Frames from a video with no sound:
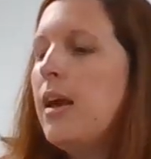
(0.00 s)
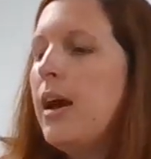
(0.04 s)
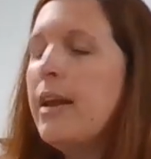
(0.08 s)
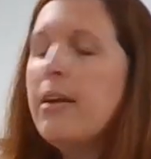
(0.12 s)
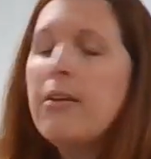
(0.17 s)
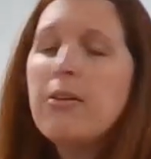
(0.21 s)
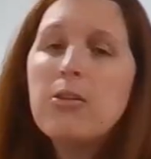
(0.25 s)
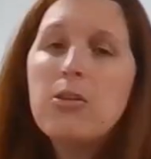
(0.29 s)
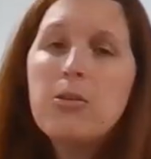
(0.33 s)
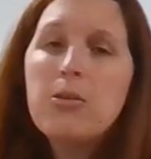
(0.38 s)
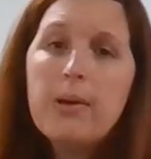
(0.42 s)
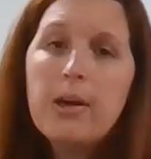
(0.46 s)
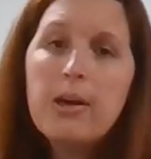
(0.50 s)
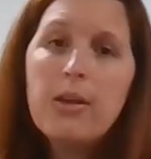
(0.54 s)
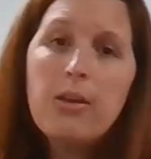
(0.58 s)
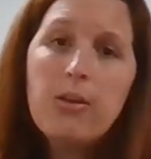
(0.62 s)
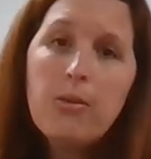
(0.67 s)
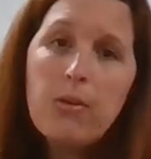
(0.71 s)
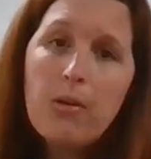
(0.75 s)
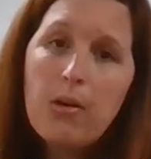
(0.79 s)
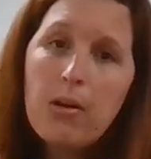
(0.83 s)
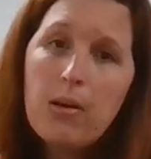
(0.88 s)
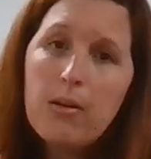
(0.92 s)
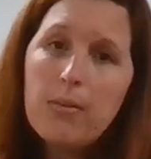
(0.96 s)
I don't know about
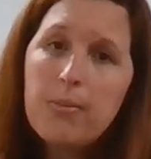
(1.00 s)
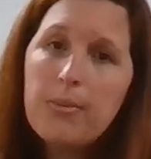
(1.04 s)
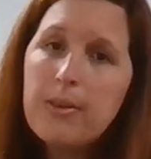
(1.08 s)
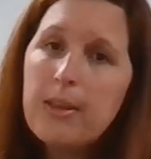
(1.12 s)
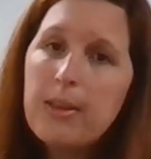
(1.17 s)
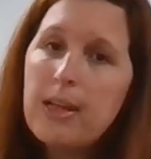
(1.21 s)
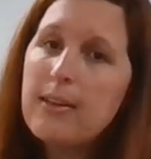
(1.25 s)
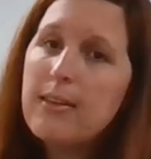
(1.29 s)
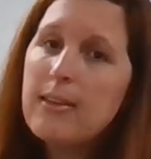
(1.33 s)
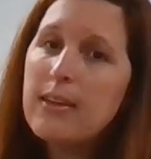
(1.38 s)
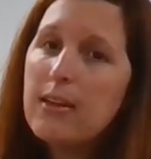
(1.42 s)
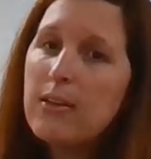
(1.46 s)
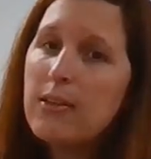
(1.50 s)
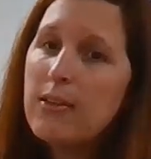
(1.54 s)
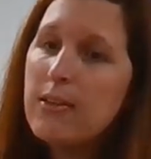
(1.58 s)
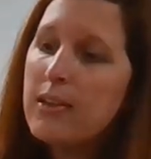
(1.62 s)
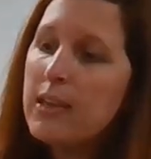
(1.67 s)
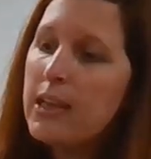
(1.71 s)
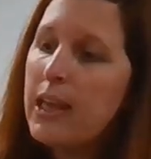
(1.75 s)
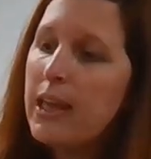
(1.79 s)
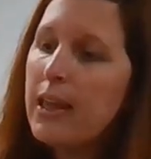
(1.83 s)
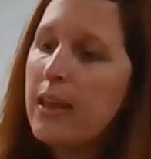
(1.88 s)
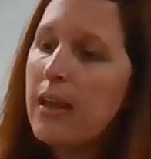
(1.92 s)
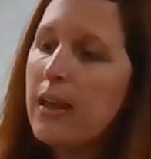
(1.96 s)
you all, but that
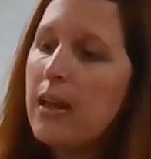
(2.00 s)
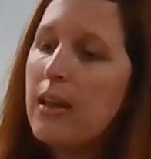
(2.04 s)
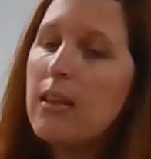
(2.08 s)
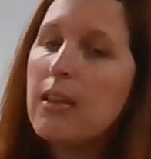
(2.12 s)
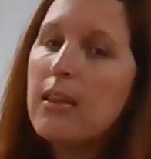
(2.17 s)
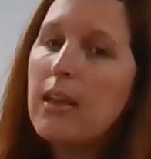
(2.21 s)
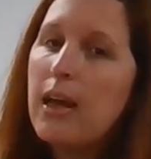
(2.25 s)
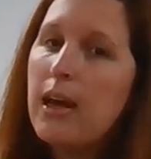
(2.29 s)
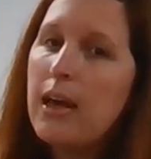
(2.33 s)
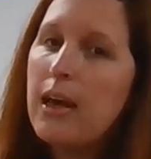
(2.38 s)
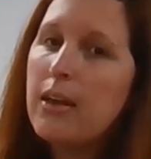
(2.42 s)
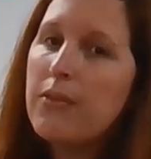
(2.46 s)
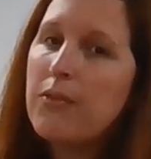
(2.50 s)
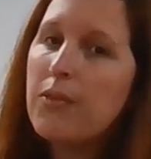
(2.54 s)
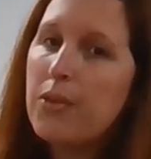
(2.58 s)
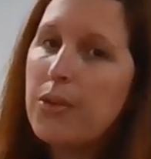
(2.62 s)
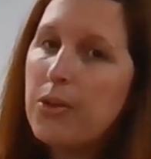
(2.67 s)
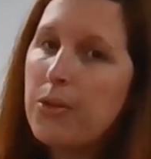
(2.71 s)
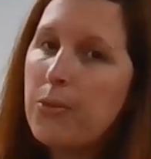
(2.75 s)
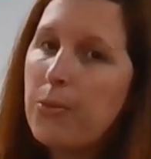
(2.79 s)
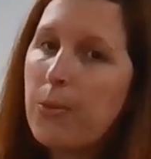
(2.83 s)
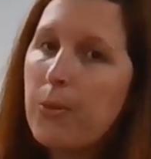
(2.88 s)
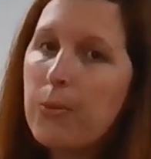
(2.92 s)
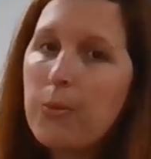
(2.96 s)
sounds like a lot of
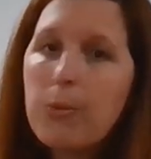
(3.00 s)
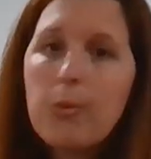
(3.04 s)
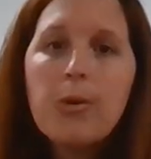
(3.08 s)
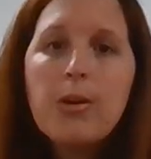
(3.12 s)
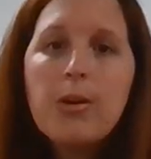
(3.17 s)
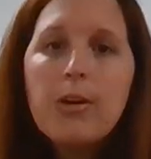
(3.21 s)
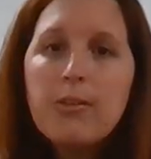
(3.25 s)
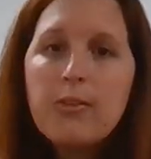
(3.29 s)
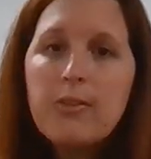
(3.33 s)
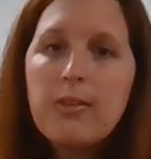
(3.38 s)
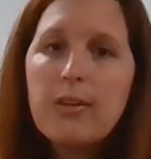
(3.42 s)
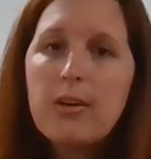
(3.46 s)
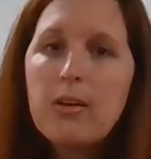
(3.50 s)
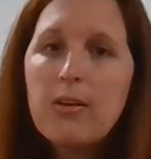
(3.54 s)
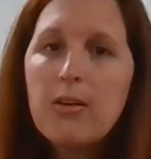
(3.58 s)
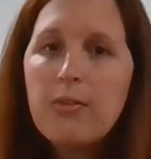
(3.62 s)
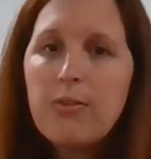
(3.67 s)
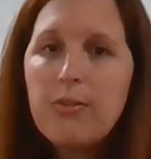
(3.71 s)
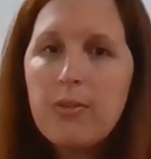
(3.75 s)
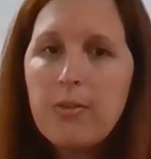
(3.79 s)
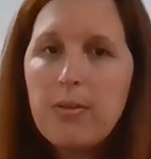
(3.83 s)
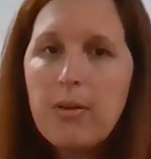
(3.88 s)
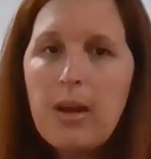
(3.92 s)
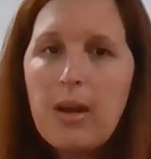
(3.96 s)
good rewards there
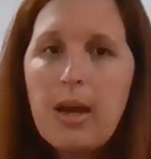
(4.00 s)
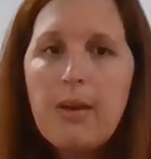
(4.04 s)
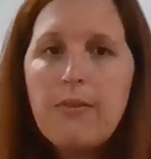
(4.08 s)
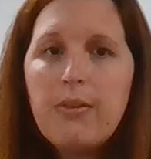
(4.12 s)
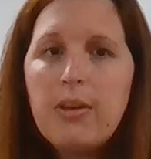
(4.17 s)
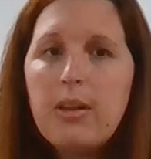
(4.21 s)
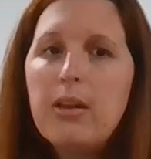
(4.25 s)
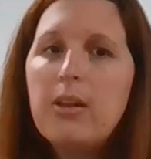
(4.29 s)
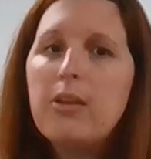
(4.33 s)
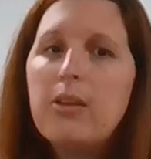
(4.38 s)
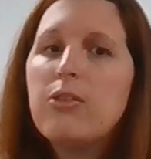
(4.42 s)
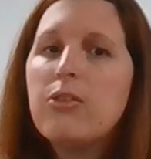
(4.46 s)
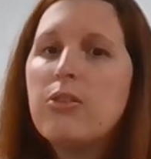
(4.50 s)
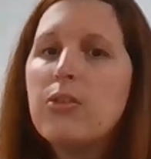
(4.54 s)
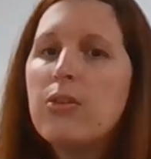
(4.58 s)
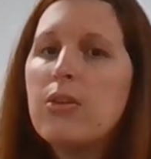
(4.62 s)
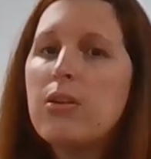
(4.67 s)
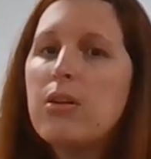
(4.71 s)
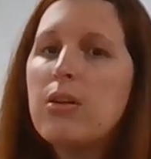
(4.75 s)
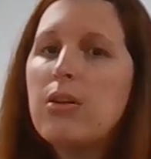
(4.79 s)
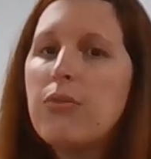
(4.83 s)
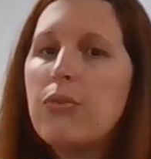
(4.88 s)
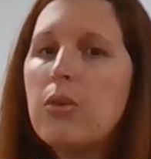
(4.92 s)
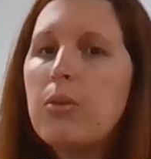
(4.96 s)
for having
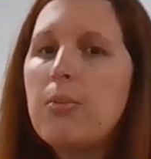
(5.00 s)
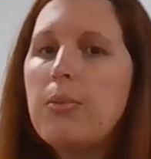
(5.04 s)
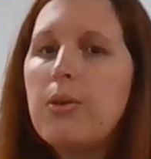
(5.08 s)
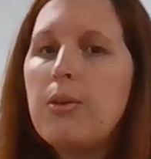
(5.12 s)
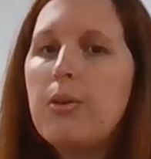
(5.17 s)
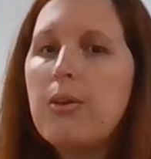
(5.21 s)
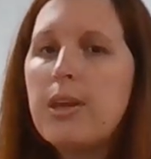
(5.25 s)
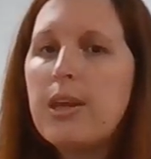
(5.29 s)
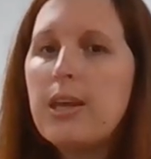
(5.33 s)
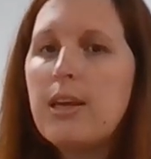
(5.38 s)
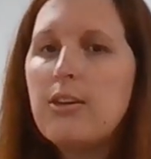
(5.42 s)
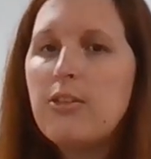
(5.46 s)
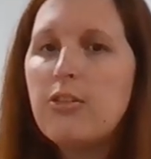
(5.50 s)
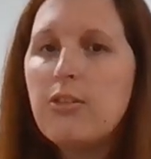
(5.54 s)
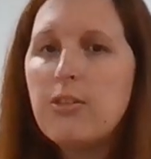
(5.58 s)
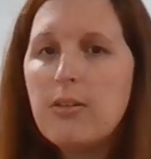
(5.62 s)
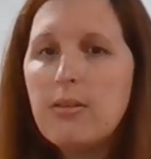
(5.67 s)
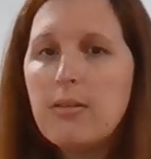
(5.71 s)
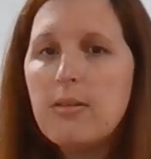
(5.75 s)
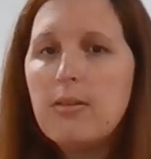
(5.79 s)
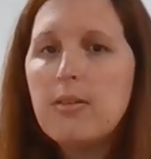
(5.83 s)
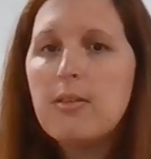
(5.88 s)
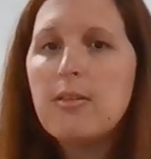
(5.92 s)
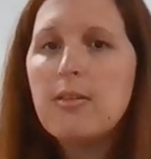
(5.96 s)
assertive
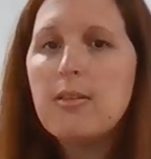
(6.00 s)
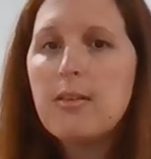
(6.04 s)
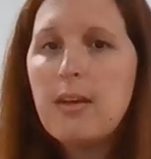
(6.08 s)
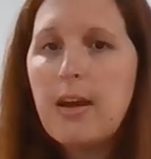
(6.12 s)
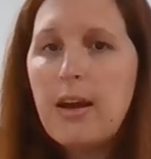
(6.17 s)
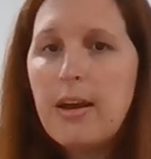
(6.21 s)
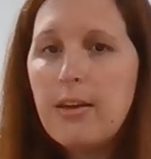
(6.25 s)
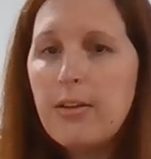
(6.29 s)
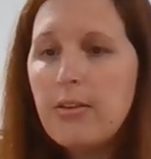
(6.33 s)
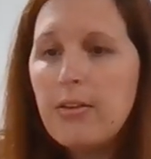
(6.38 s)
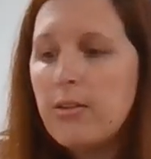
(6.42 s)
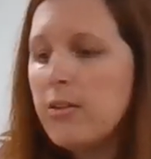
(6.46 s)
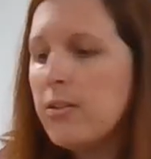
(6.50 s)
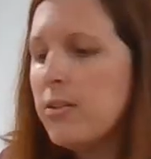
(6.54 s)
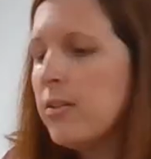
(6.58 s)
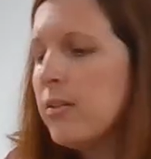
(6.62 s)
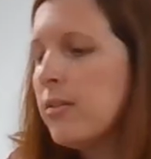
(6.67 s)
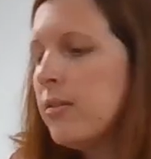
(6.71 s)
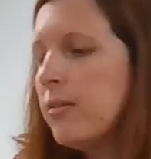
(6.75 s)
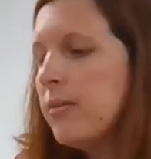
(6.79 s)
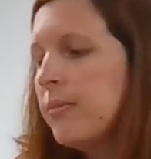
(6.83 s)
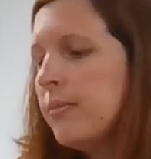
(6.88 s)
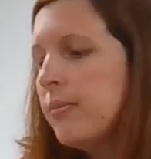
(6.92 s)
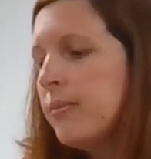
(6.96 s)
communication
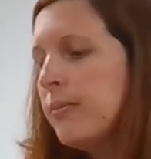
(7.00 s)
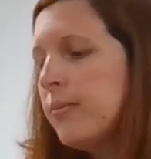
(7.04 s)
styles.